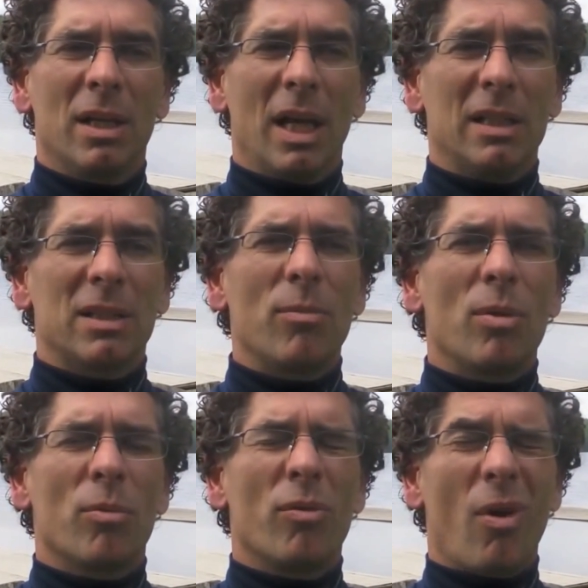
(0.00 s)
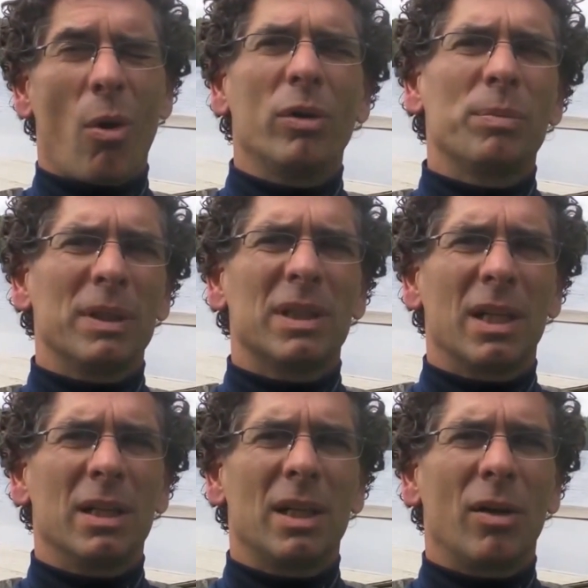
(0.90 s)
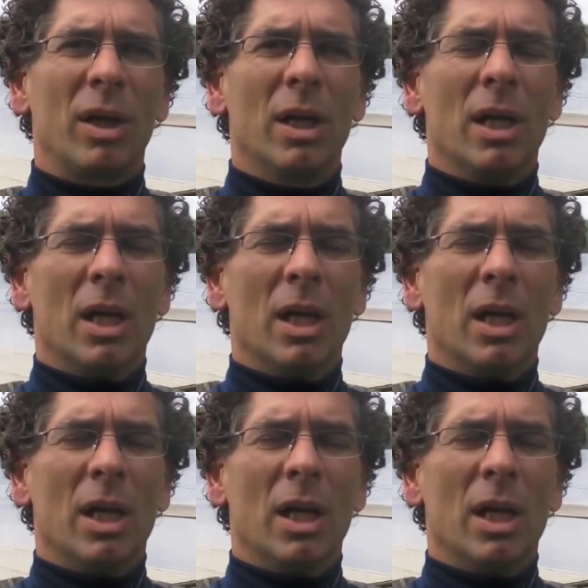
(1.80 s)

and some of them who've always been sedentary,